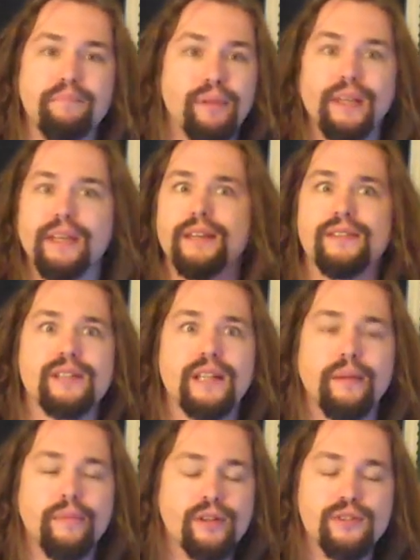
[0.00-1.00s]
billion
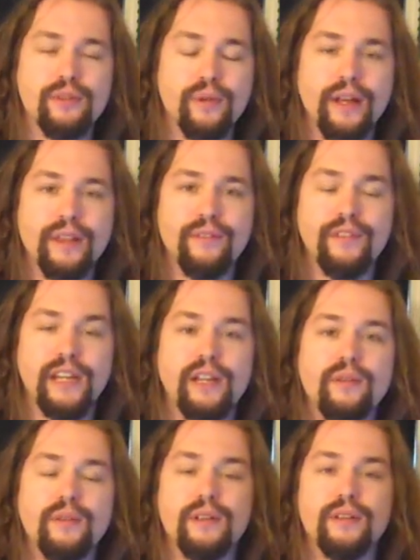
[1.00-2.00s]
disclaimers throughout the
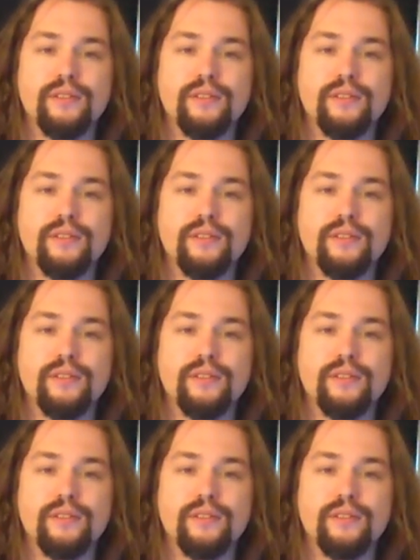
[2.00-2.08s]
video to,